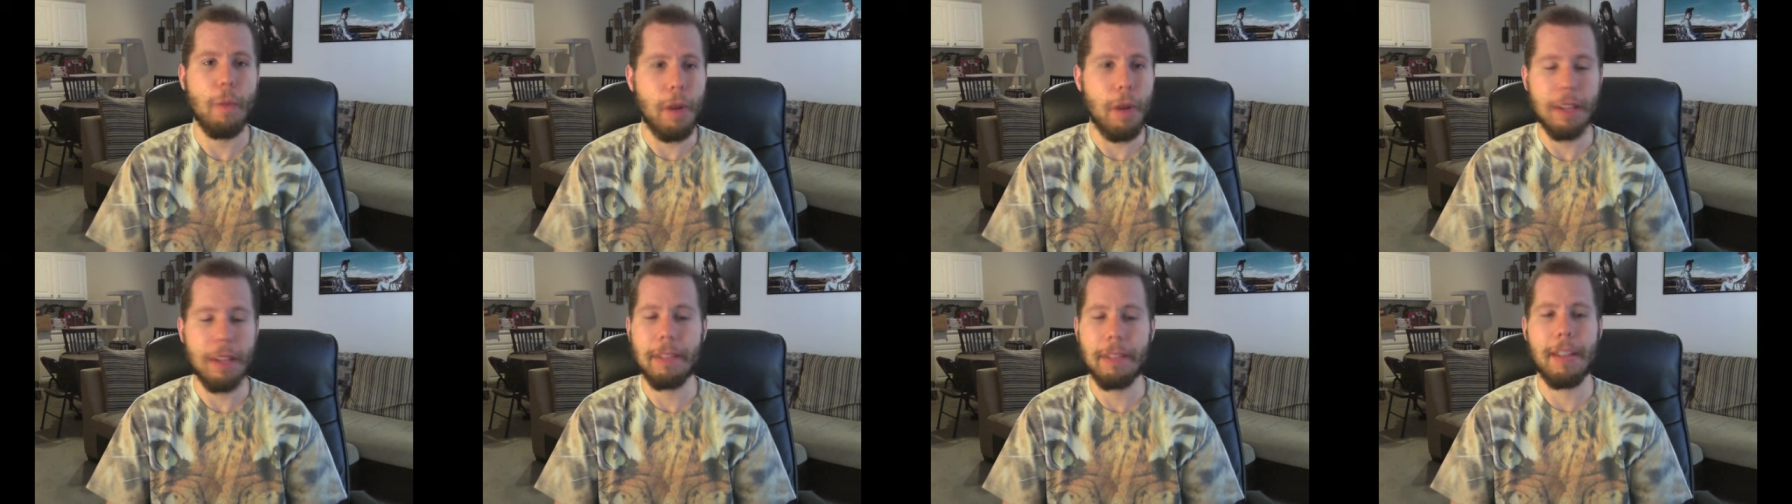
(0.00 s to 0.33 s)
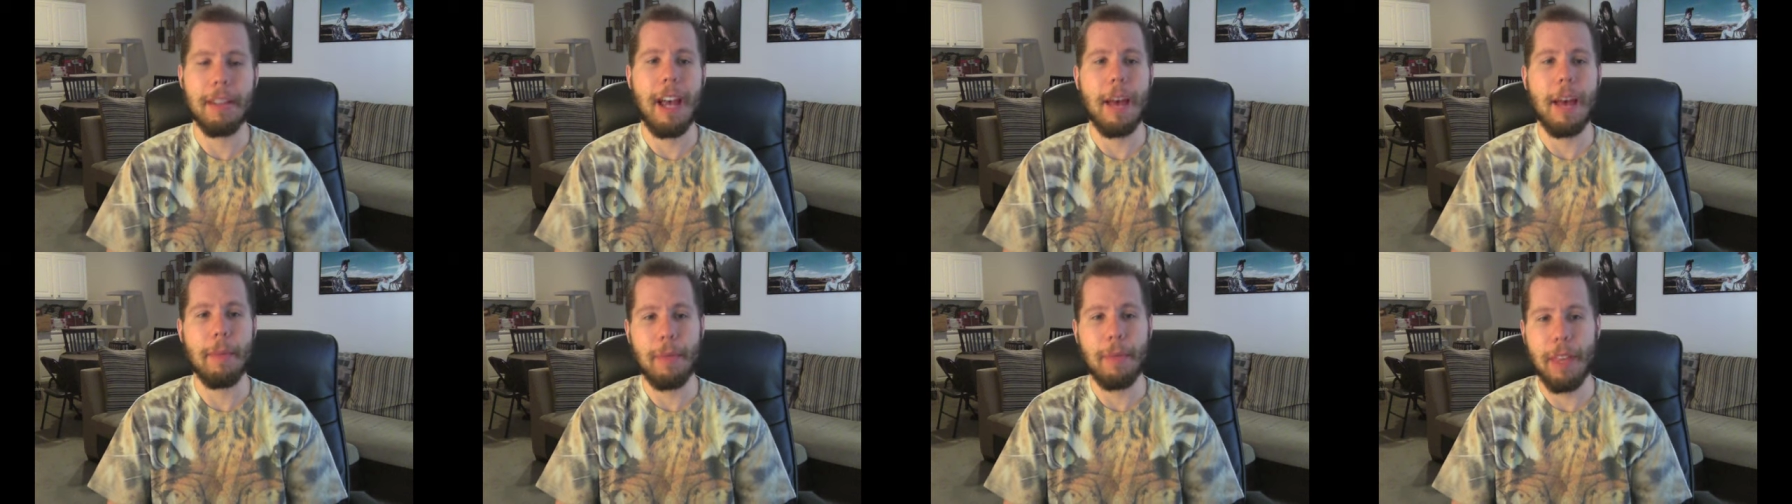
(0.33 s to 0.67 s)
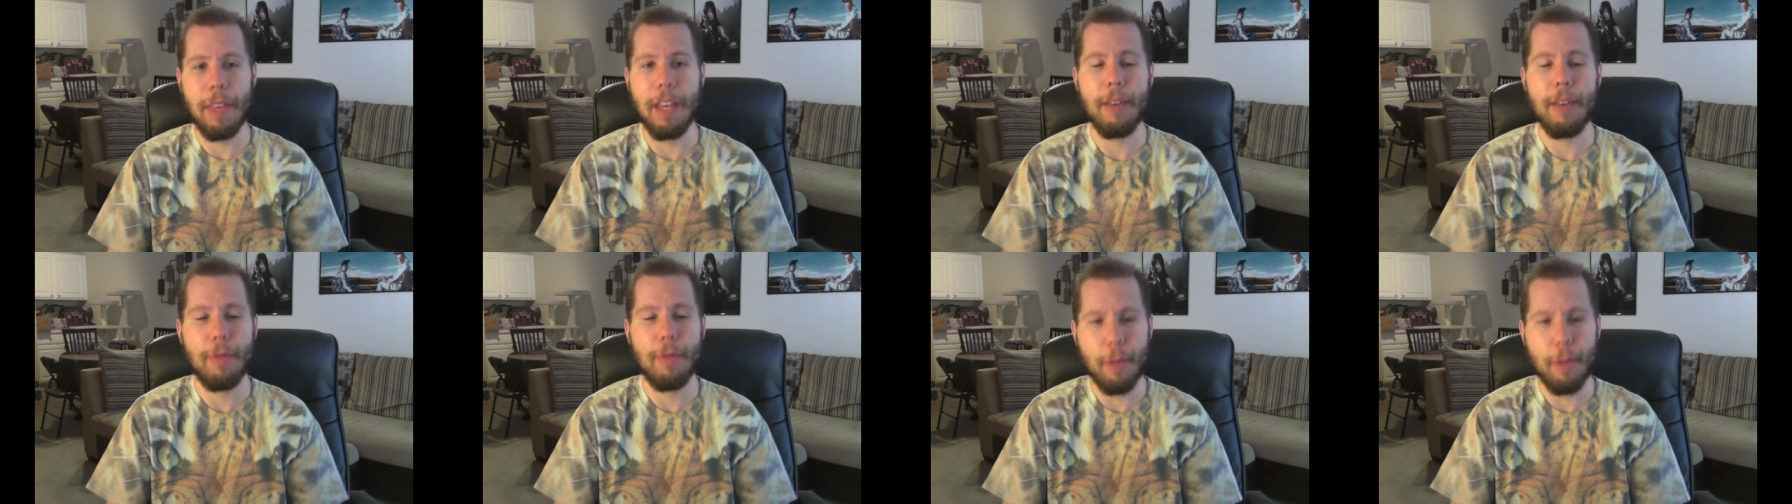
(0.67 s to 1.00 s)
one time
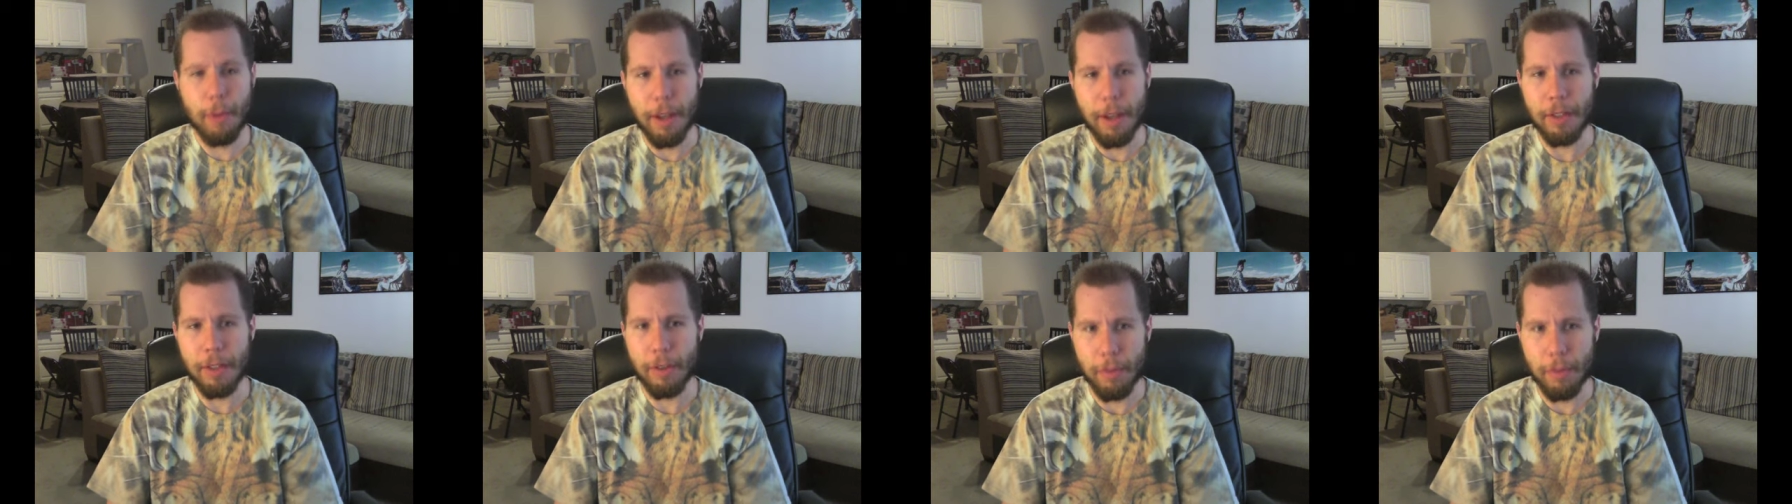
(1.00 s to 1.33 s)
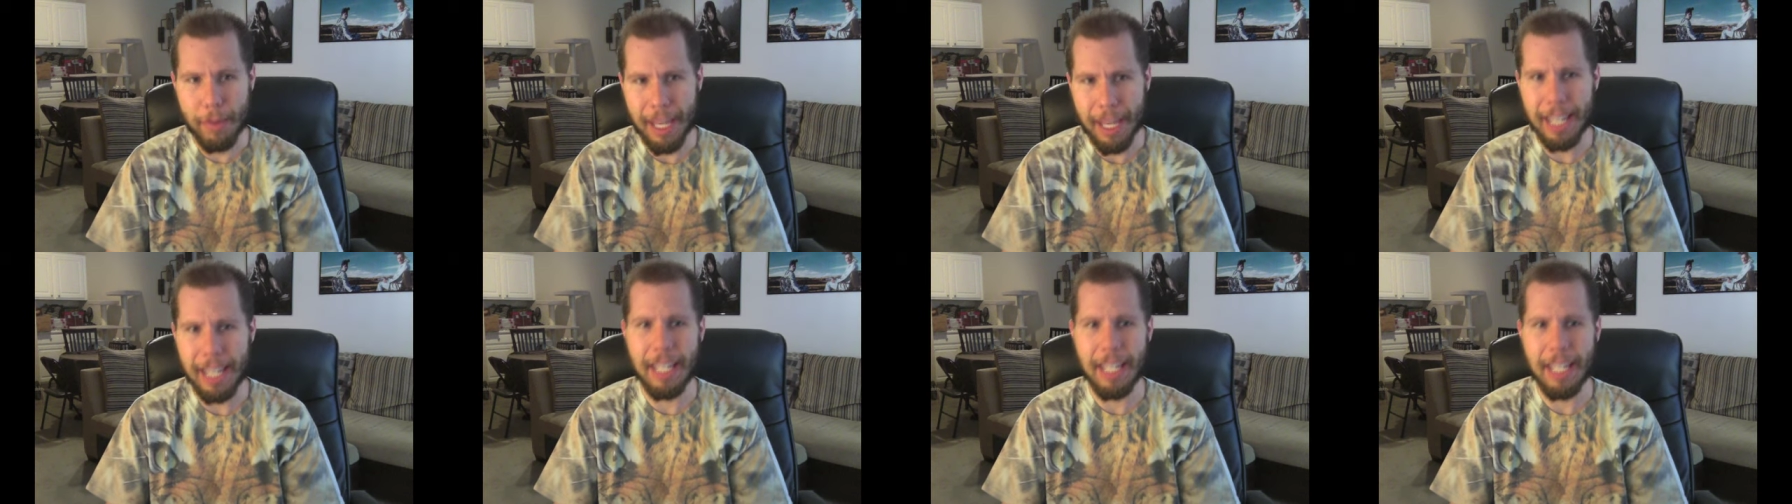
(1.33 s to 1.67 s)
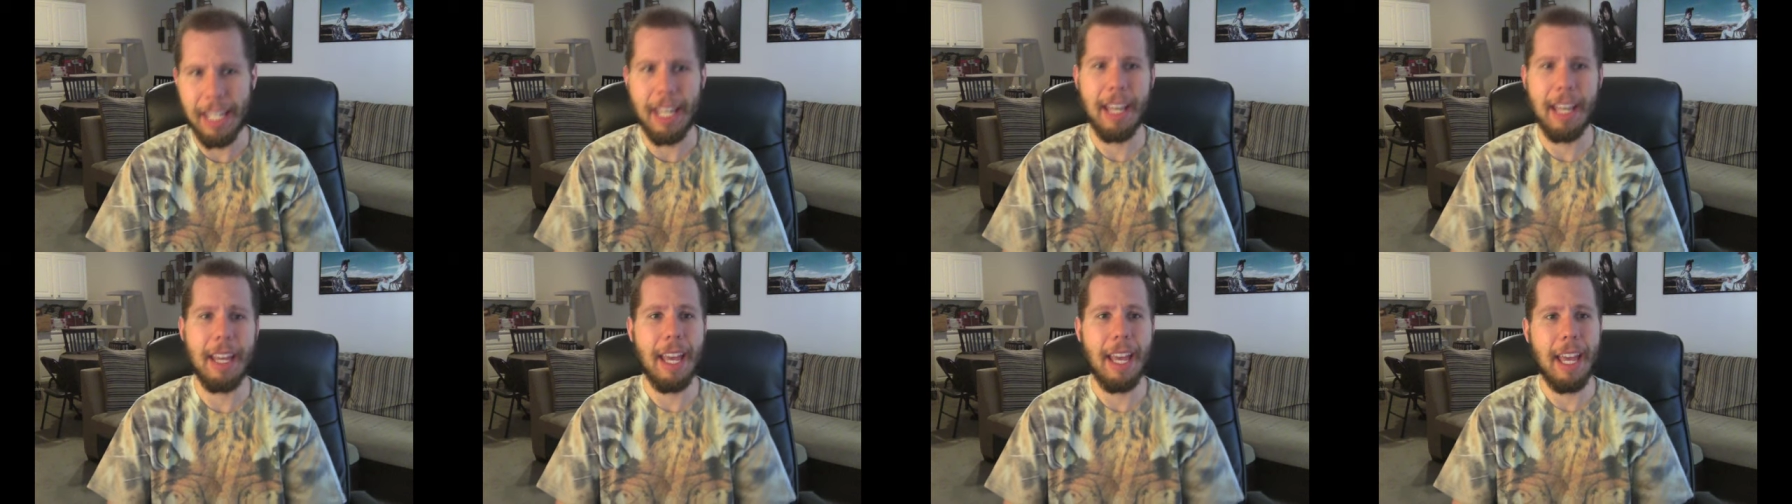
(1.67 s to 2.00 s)
thing for
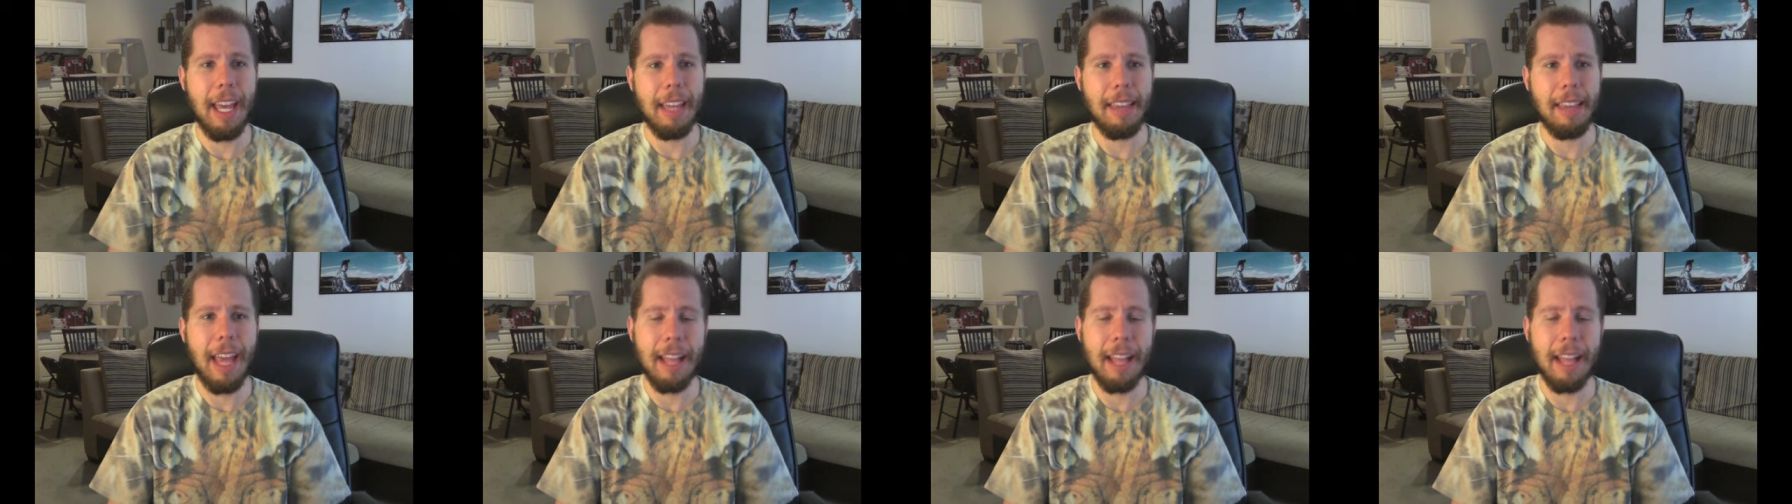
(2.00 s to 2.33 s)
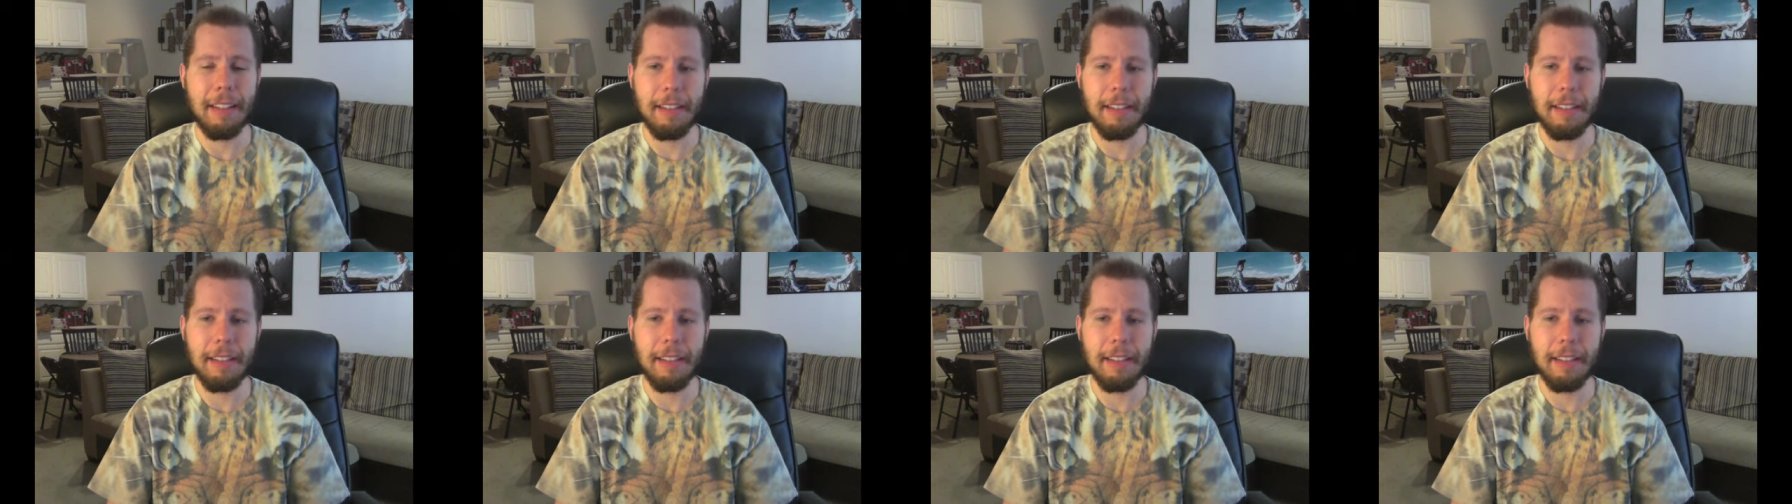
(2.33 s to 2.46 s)
WrestleMania. And that's